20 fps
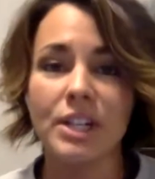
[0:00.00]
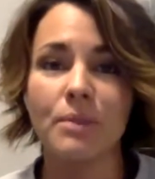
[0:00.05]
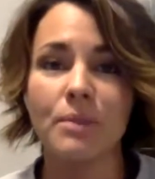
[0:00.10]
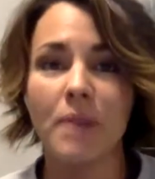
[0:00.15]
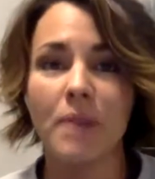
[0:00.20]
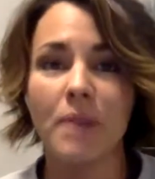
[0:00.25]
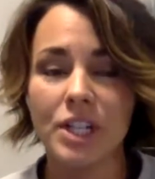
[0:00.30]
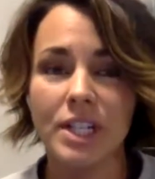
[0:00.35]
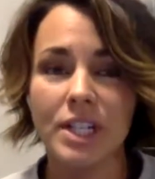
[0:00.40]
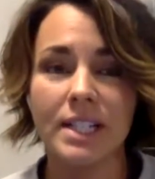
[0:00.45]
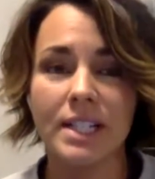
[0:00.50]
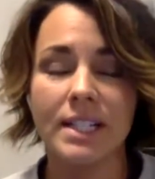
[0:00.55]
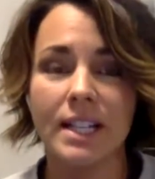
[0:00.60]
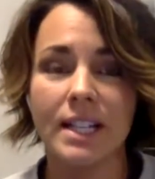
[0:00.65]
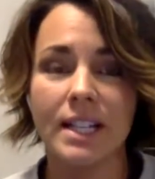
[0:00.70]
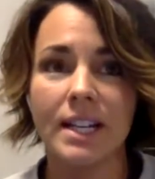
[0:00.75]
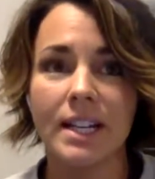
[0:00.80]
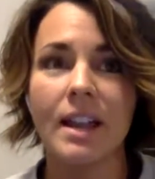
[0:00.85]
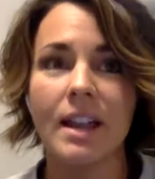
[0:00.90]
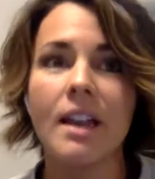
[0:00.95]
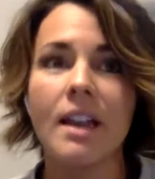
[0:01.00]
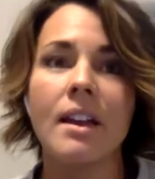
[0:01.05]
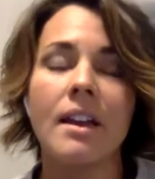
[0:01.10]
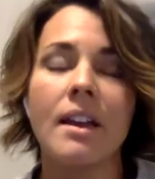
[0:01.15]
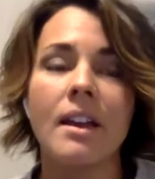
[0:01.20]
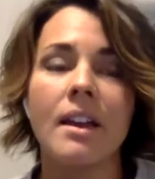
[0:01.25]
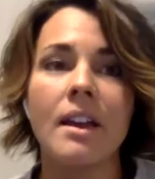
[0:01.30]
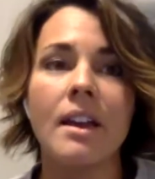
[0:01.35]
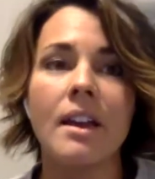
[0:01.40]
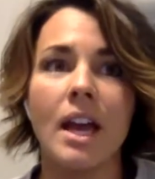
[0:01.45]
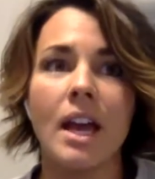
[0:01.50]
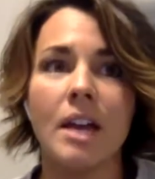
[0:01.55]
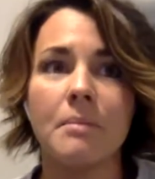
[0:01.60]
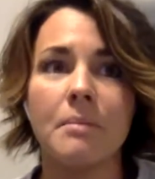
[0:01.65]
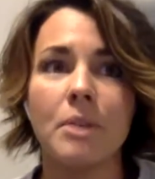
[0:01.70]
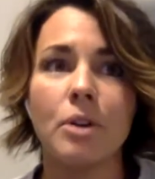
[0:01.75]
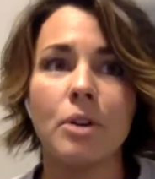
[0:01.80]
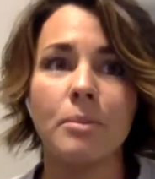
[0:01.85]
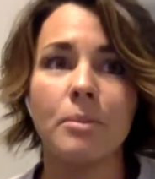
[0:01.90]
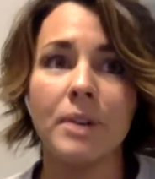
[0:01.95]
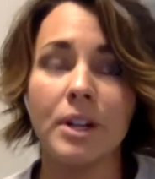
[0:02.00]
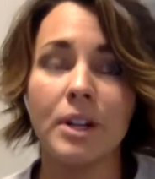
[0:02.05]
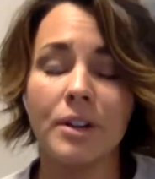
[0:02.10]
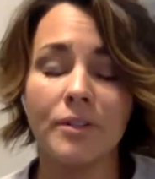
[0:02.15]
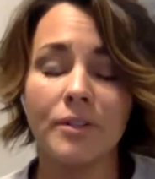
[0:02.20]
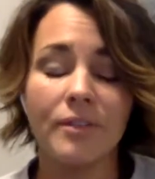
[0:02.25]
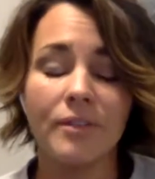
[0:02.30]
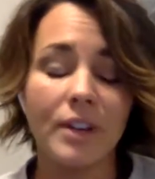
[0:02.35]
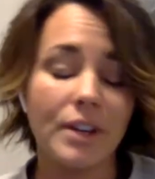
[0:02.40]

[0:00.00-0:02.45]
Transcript: Washington, opening our very